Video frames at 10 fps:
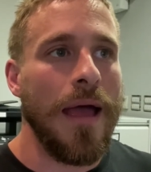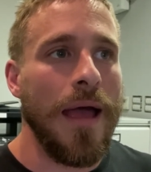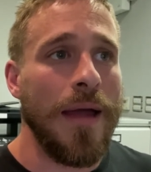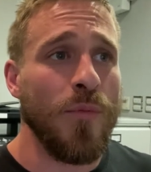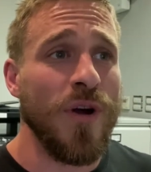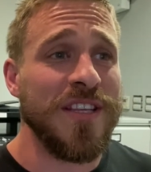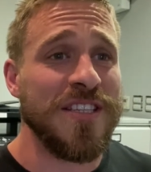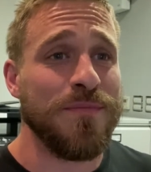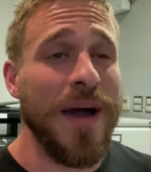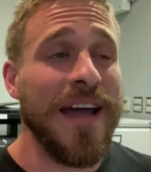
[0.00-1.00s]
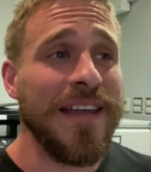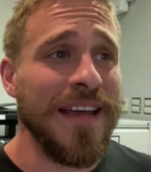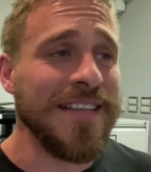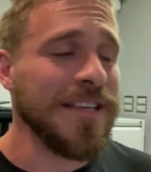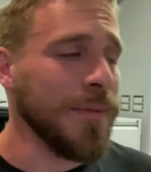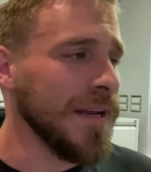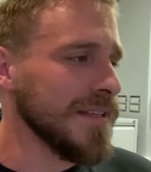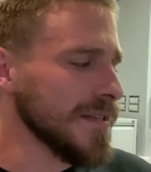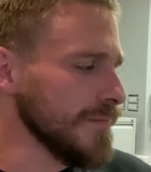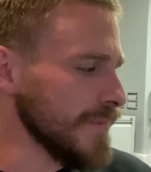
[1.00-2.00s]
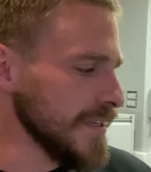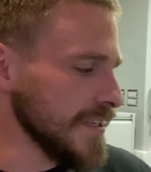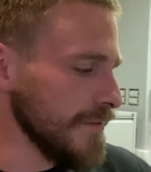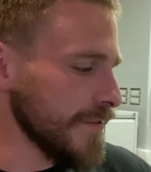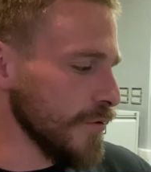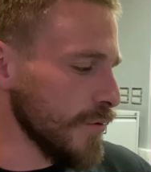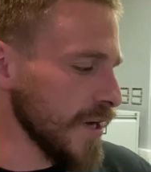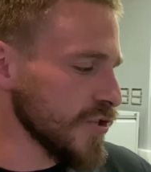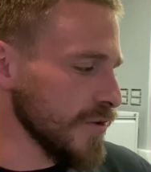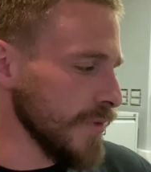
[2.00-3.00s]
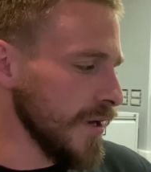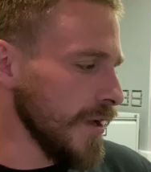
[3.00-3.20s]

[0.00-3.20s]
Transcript: And what inspired us? I mean, it's a difficult question.